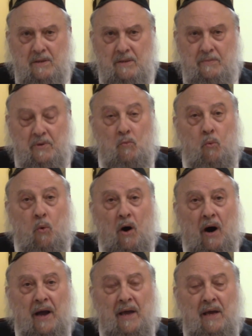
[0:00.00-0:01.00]

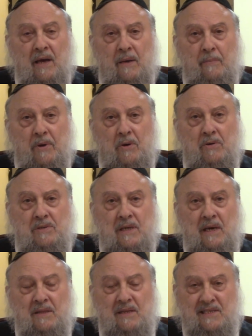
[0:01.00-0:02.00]
Why?
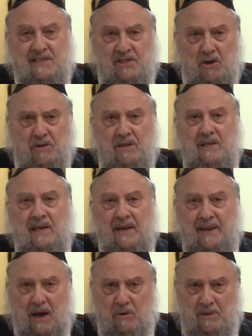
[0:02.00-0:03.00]
Because the Satan can
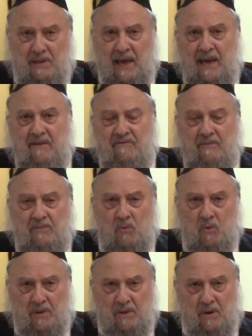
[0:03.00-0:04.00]
now take from the
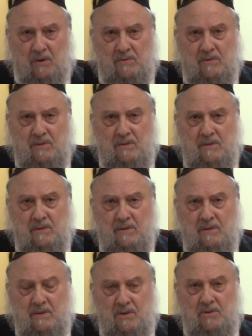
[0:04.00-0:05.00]
windows,
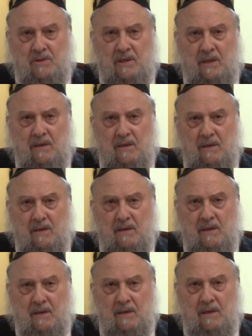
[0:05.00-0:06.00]
you see,
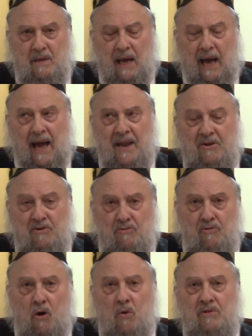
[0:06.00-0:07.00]
and
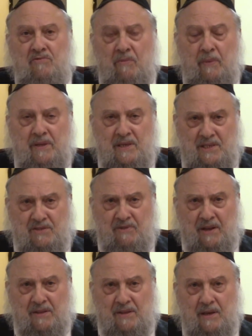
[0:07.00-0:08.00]
grow in tremendous
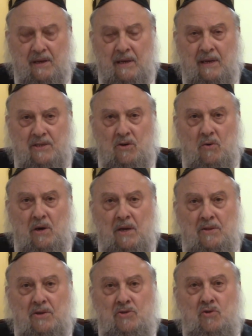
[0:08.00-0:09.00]
strength. So
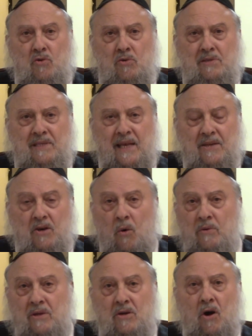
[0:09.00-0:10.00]
the Jews then go
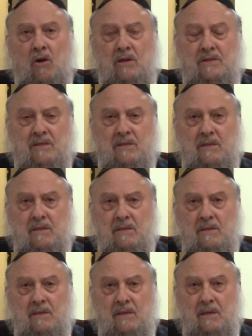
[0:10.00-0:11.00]
into Golus,
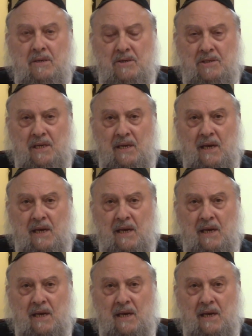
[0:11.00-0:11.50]
you see.